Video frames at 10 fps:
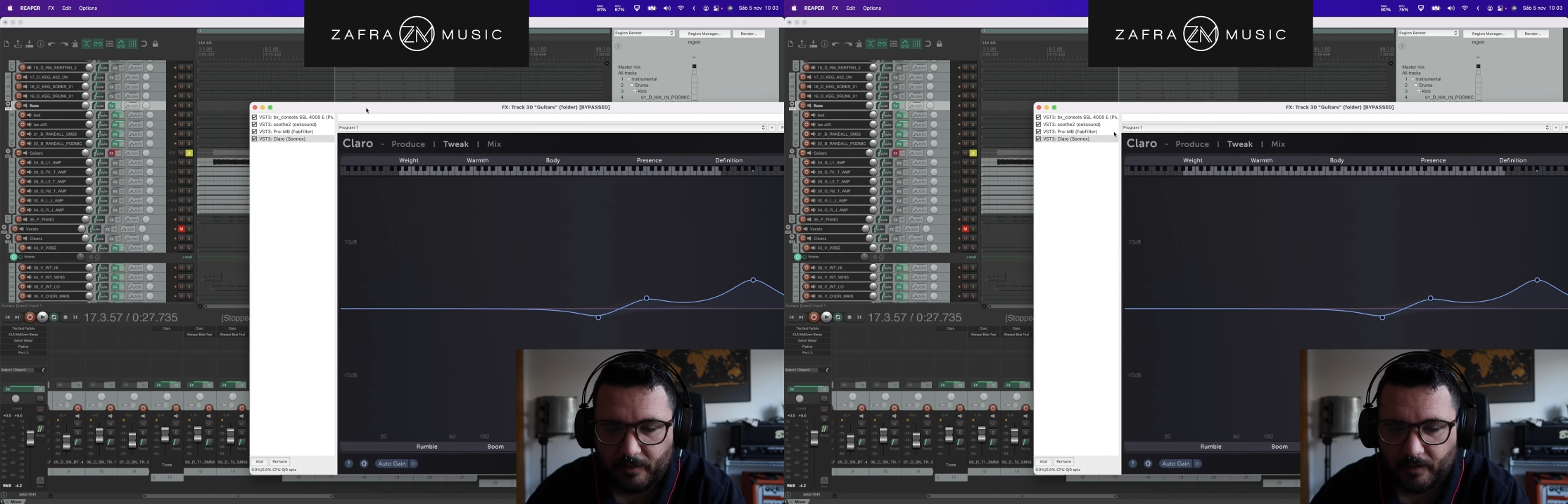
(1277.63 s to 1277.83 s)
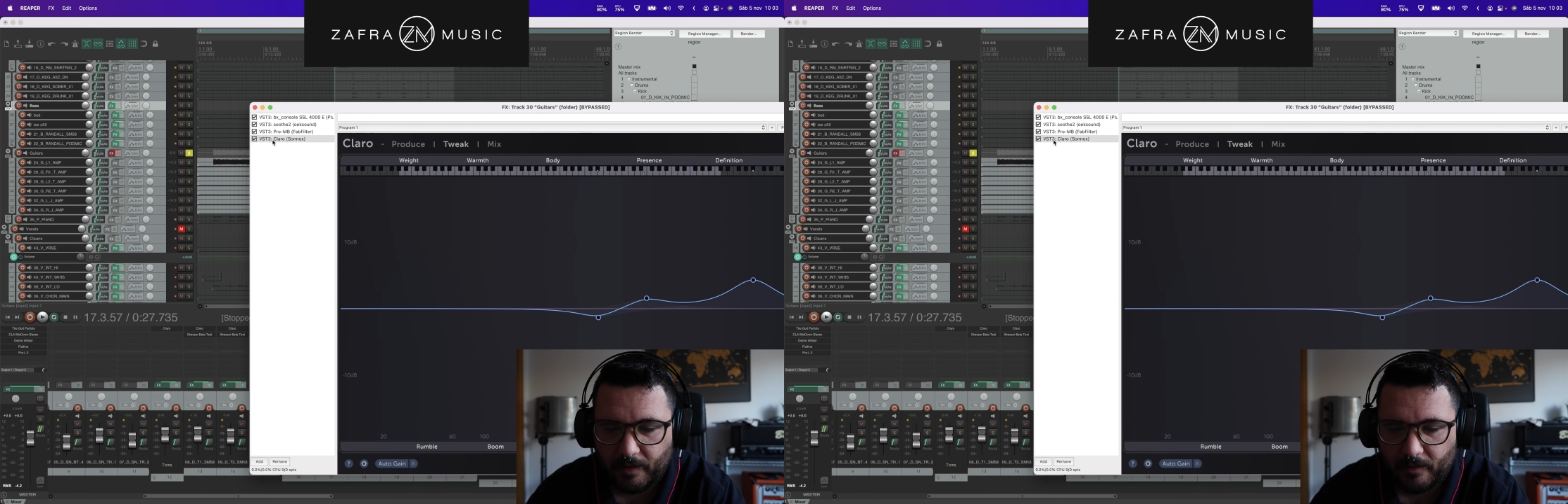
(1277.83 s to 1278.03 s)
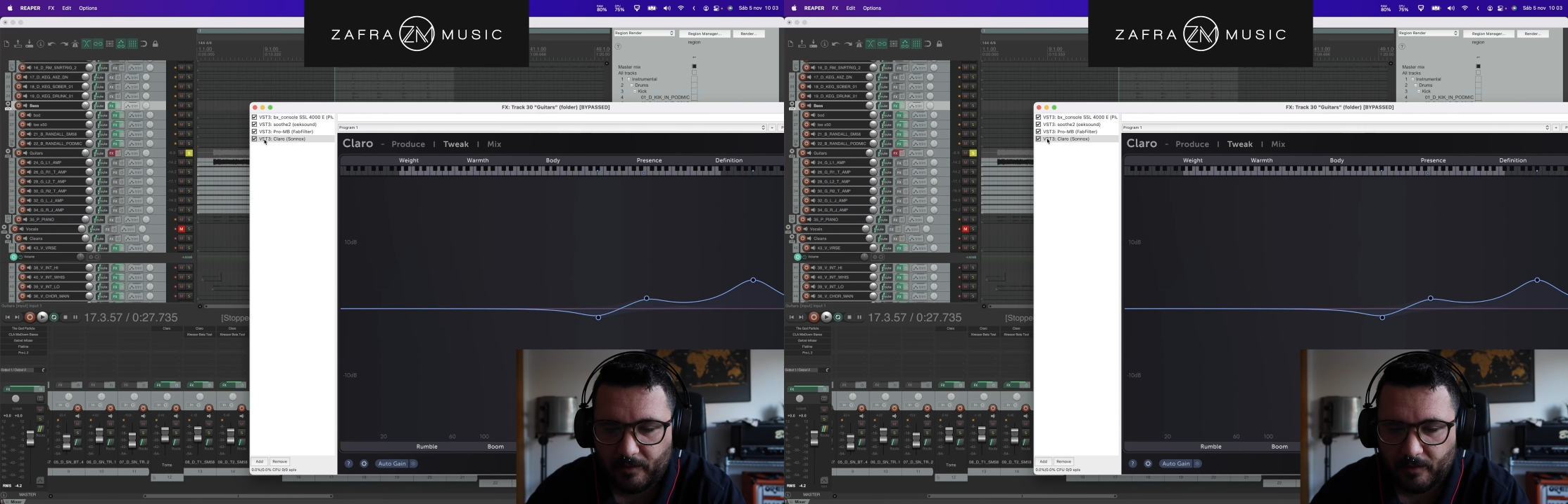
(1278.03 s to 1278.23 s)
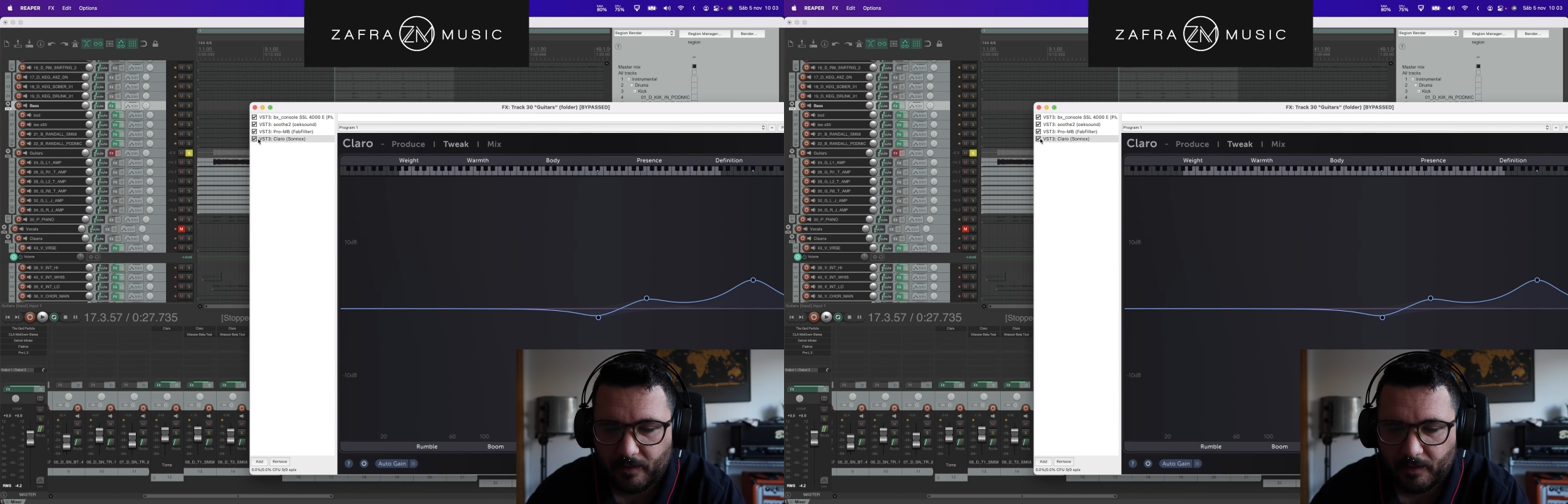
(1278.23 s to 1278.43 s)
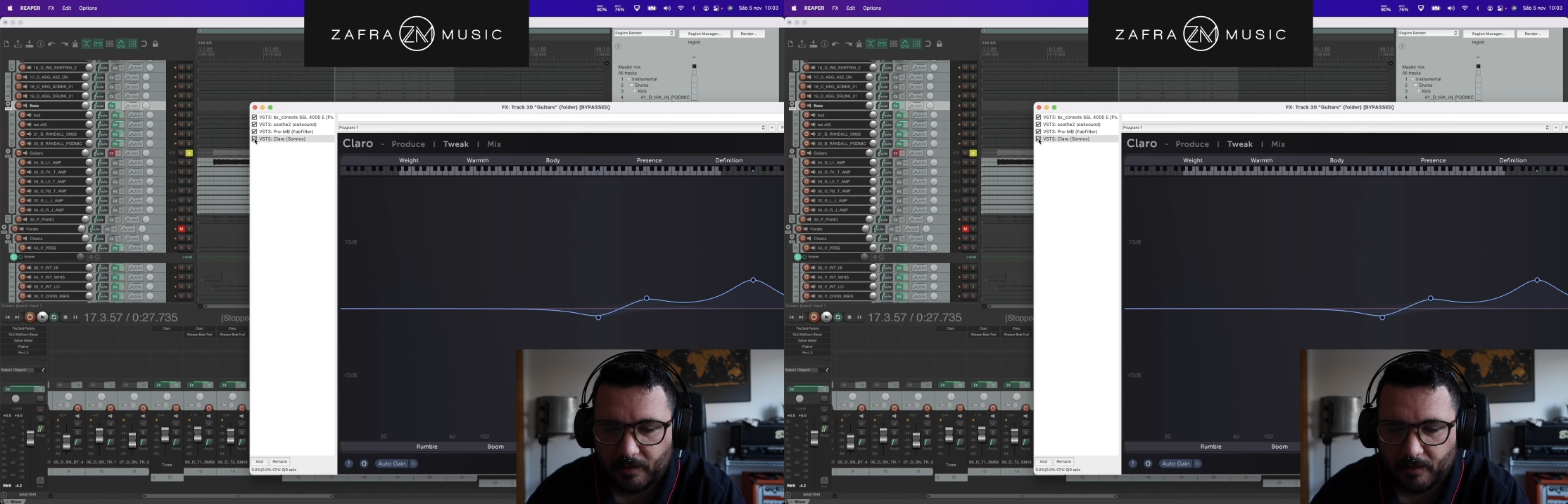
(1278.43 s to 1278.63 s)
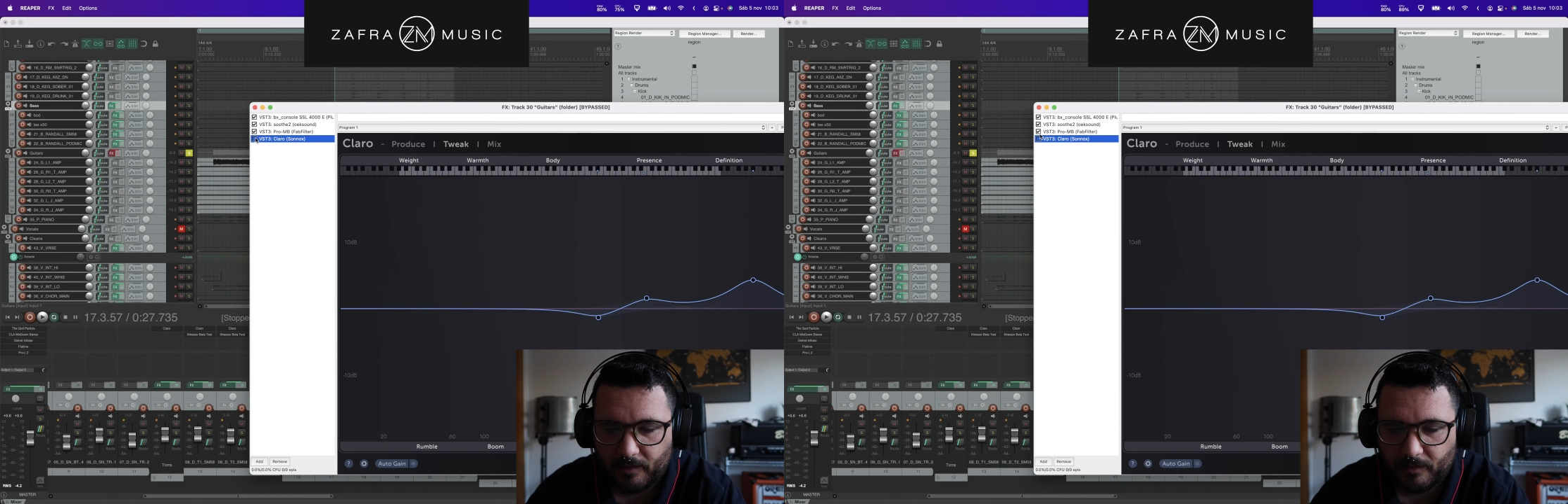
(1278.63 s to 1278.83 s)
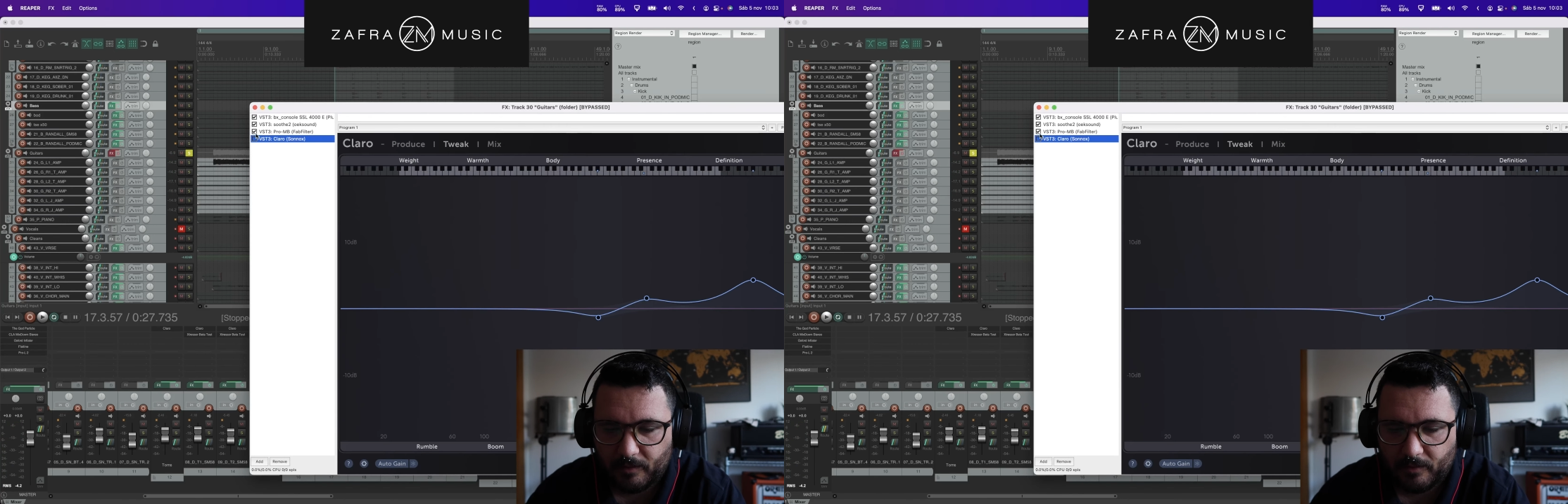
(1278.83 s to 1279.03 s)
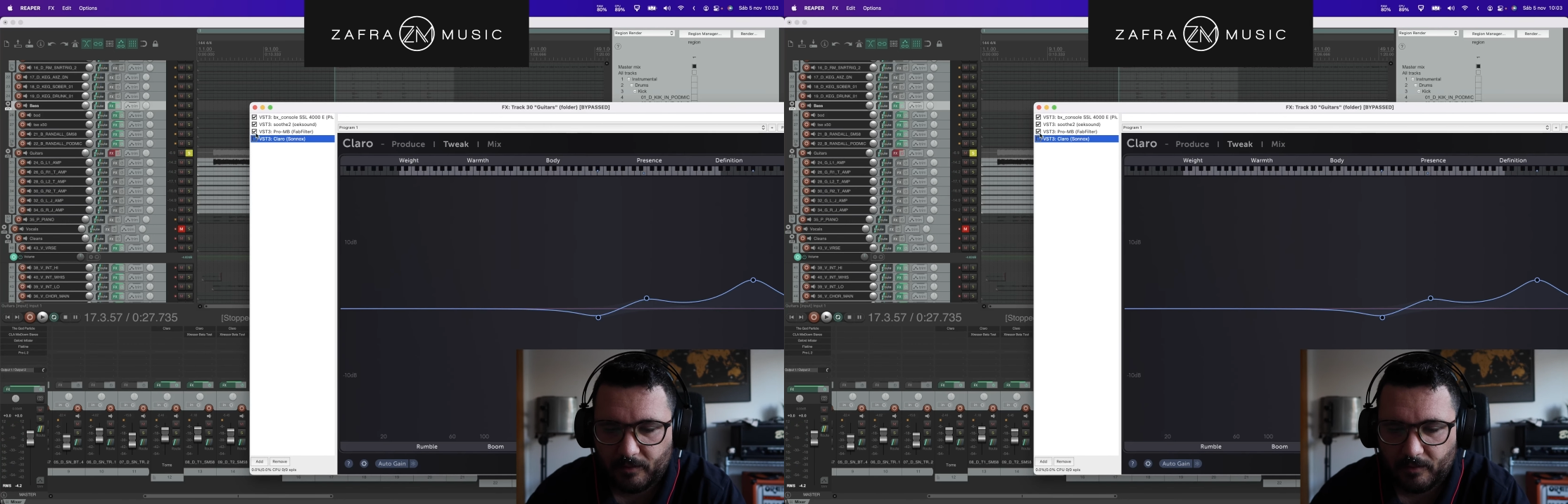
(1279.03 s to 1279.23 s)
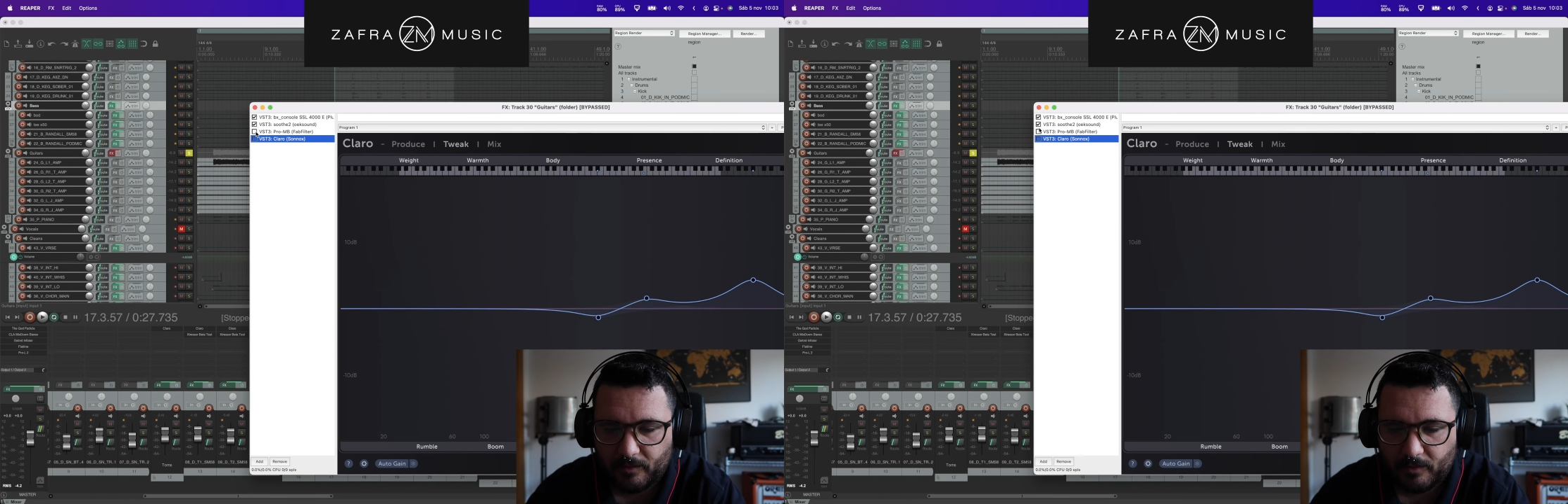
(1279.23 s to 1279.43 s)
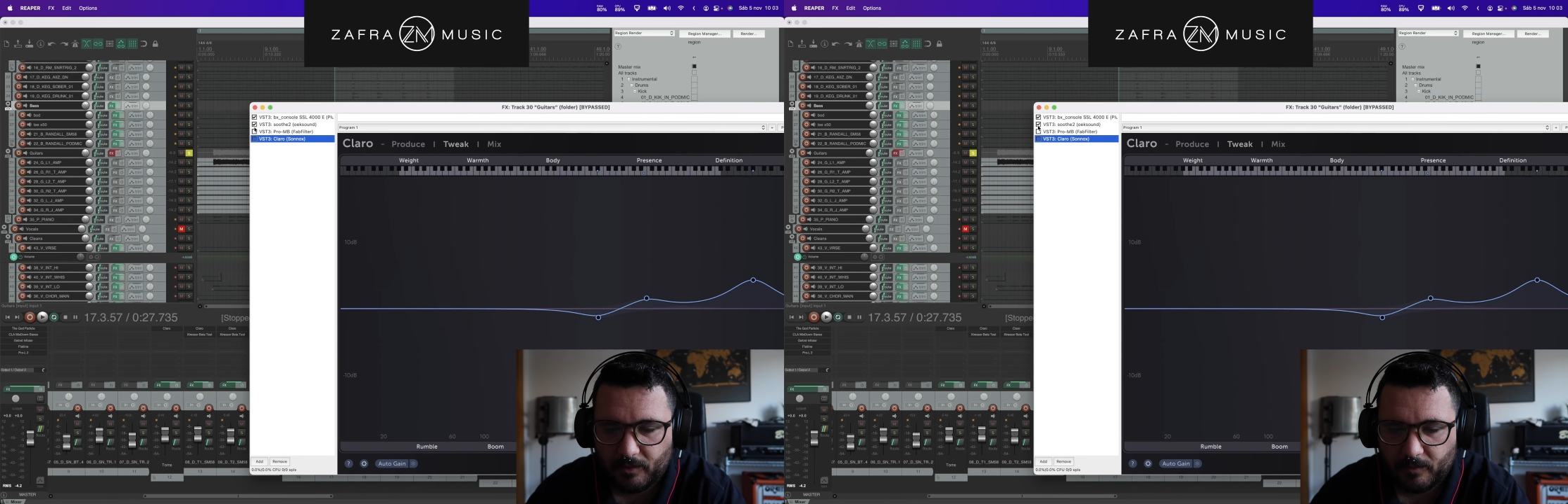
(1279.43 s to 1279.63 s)
Then I did
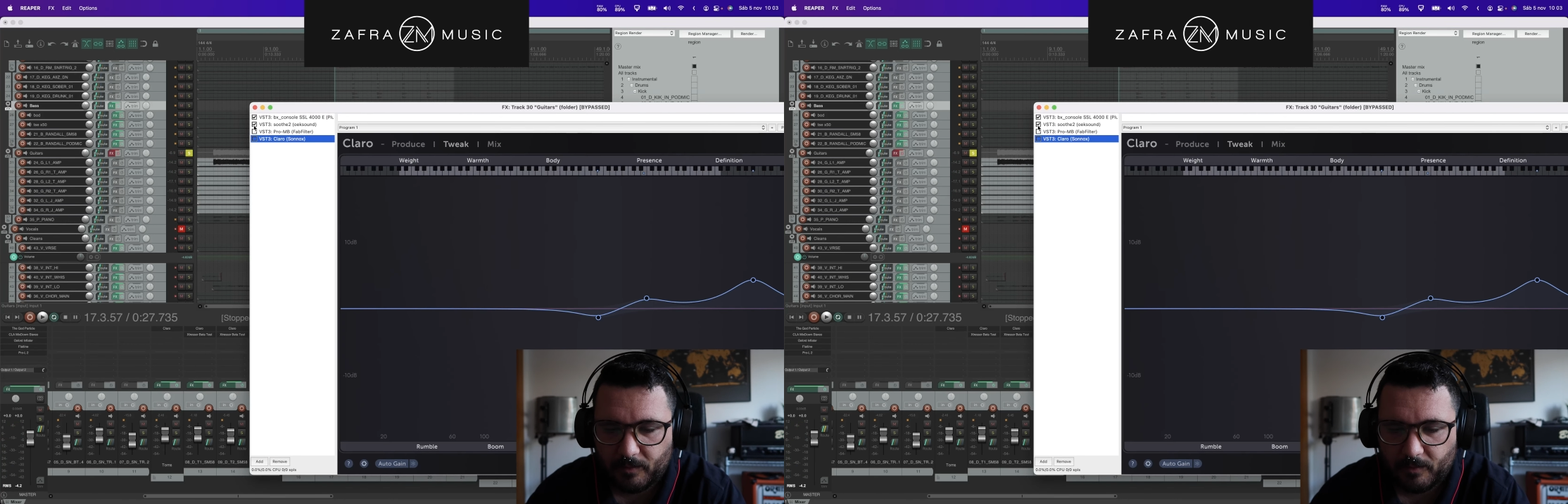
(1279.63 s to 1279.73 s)
some